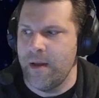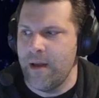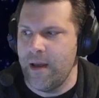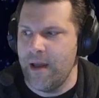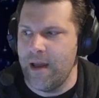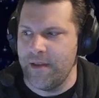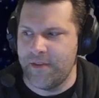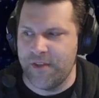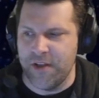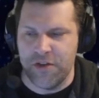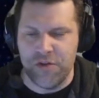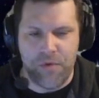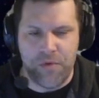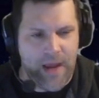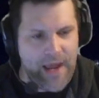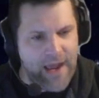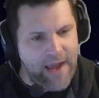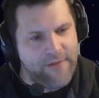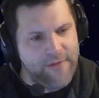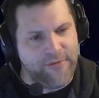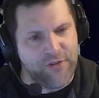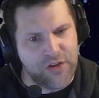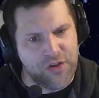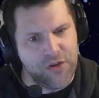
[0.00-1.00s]
and then you
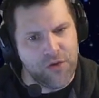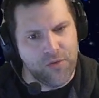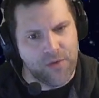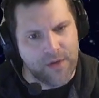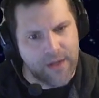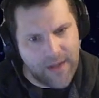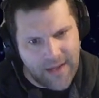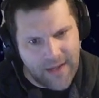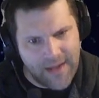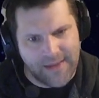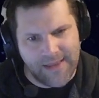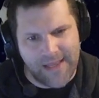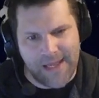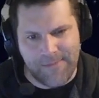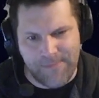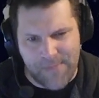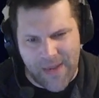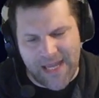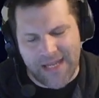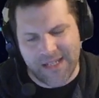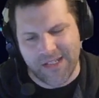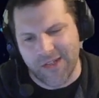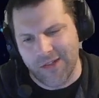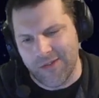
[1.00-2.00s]
have a unit and they
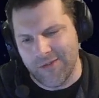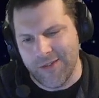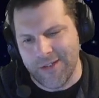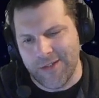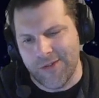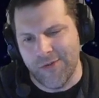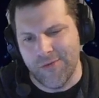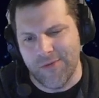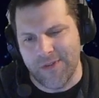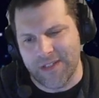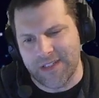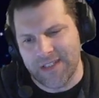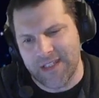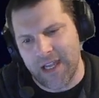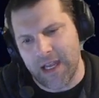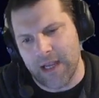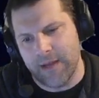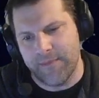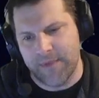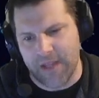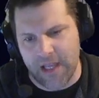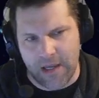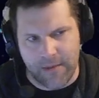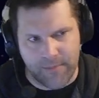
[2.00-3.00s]
basically do the same
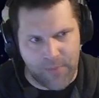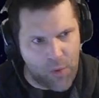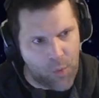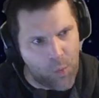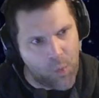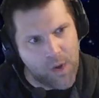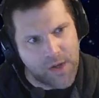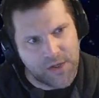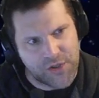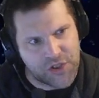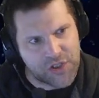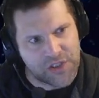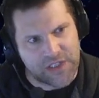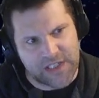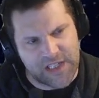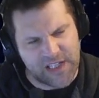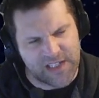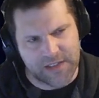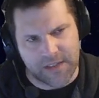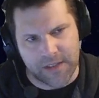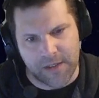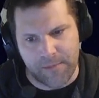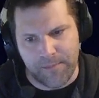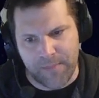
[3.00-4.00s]
thing, but one just
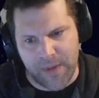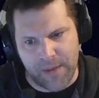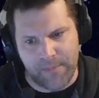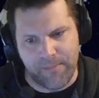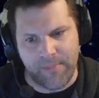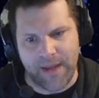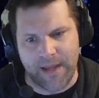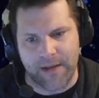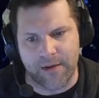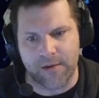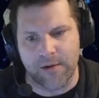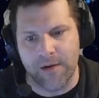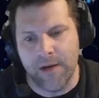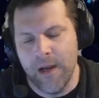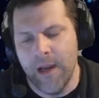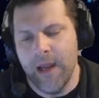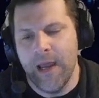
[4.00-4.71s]
does it a bit better.